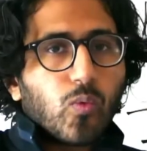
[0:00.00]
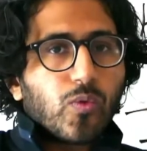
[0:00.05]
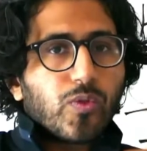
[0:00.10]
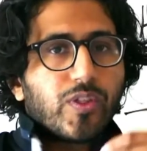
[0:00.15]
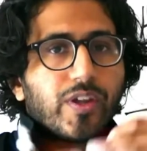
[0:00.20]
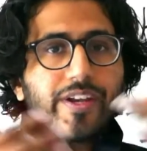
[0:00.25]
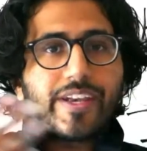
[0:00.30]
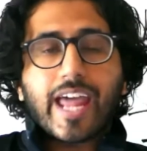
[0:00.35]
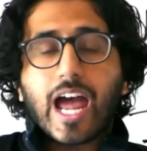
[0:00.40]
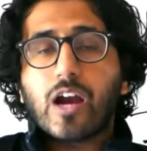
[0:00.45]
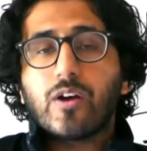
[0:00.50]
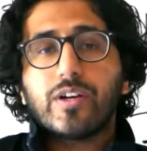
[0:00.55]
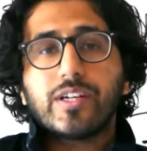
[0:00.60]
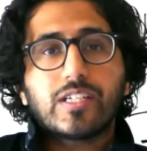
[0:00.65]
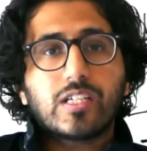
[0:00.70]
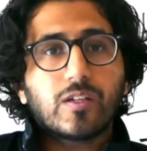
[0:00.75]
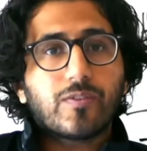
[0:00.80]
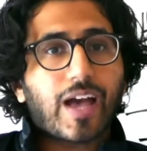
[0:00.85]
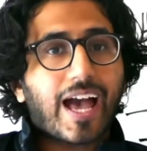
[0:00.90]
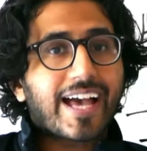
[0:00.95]
The
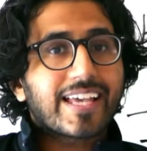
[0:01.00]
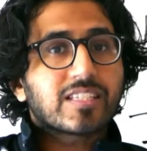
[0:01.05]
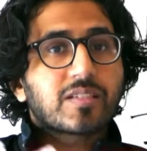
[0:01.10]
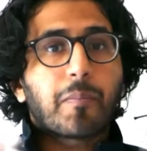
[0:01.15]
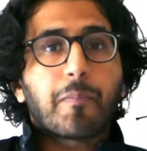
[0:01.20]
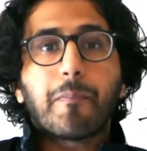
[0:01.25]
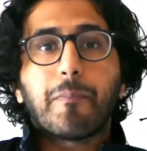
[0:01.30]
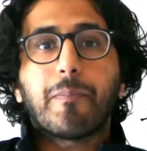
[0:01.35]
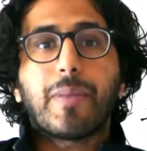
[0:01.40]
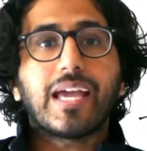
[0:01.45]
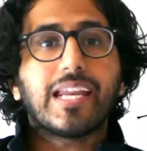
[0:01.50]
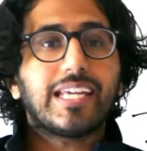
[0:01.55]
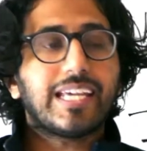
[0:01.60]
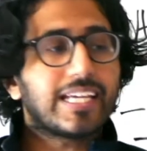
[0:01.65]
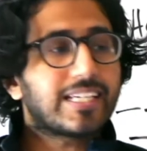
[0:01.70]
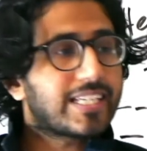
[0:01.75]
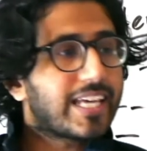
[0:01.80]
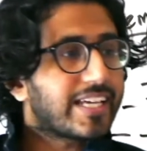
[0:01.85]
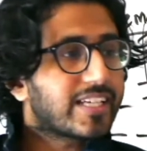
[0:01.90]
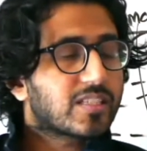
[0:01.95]
narrative
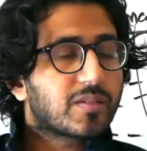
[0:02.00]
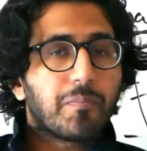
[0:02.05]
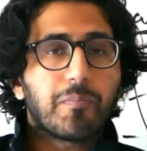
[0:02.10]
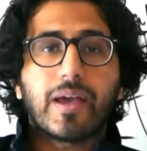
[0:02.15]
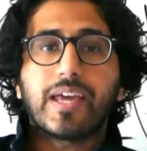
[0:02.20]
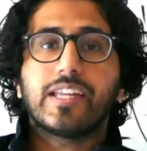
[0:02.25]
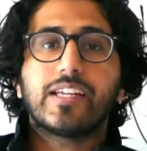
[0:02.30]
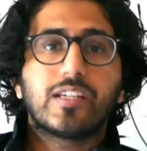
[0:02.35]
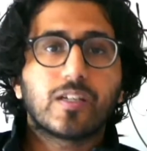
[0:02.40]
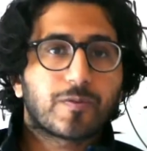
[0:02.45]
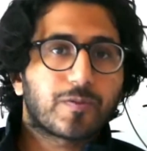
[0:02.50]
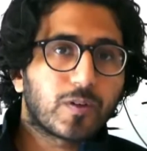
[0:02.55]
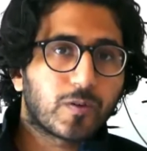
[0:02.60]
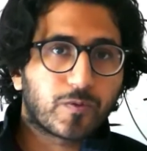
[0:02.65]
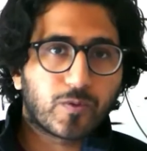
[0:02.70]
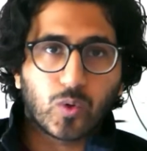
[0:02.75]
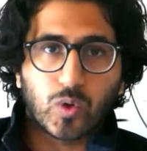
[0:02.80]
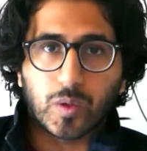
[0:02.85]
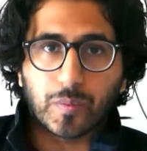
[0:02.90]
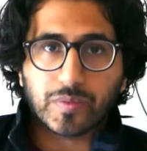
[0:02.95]
it takes many
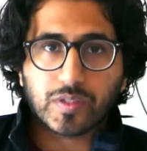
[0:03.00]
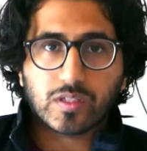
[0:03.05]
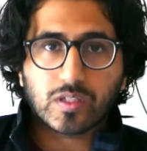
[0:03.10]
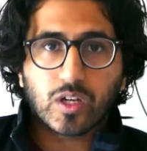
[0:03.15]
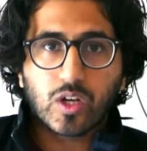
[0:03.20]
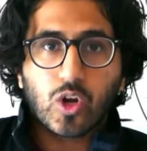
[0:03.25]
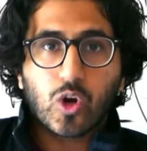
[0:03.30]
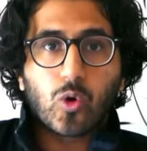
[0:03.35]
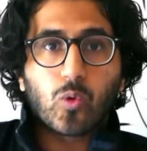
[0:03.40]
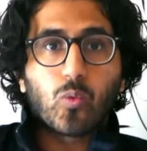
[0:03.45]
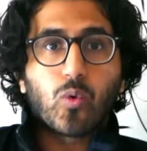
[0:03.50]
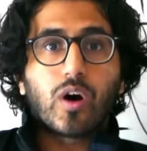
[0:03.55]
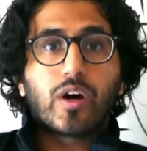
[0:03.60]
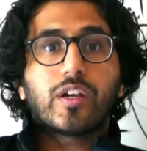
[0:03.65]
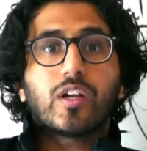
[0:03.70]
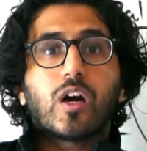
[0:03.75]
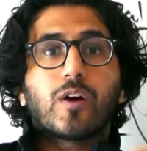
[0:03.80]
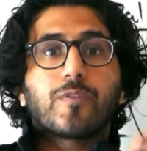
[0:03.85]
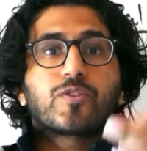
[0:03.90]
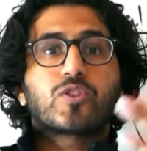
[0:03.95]
different forms.
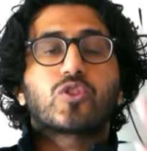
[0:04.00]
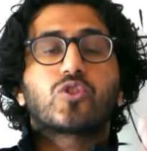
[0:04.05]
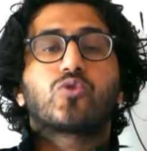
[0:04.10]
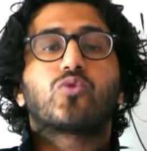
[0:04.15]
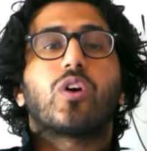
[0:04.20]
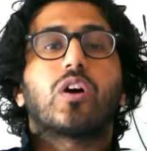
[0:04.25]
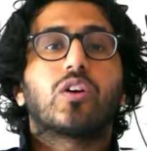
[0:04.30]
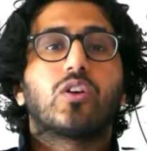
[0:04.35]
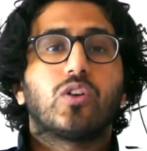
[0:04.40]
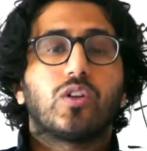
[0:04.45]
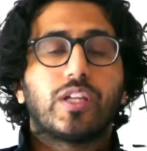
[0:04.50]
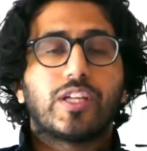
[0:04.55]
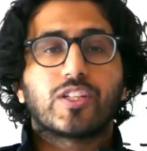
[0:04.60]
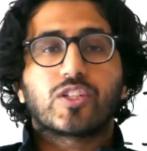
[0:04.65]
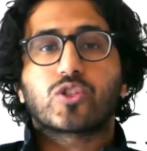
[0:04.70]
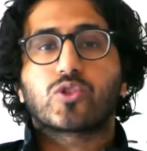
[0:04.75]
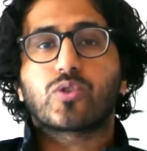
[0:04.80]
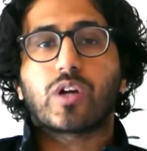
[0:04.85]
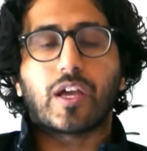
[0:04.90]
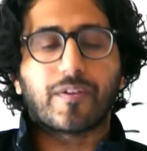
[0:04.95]
One of struggle
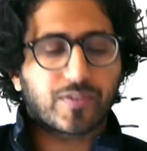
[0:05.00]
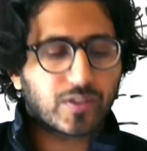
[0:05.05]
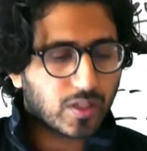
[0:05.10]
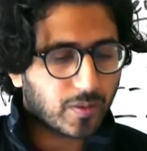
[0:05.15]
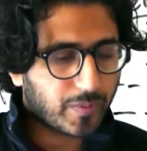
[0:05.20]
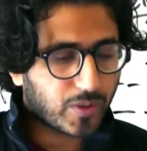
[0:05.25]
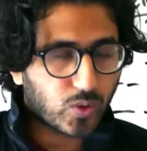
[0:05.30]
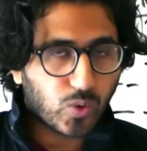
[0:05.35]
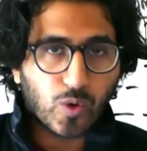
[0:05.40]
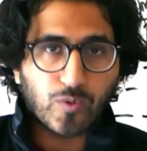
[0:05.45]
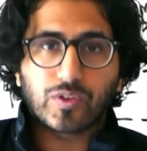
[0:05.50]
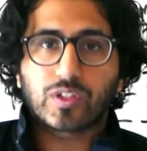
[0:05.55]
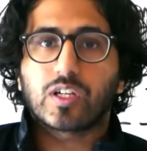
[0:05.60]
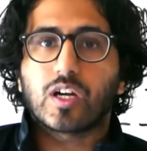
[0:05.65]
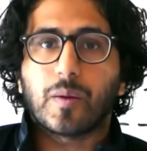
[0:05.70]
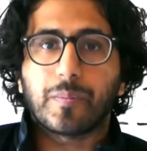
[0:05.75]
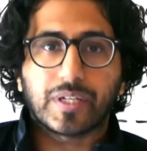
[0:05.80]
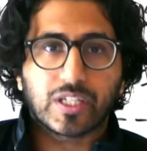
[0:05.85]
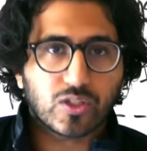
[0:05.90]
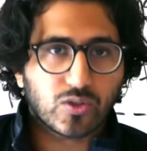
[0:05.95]
and strife, someone
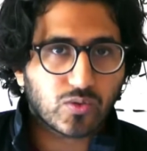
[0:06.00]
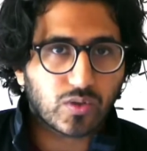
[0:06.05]
overcoming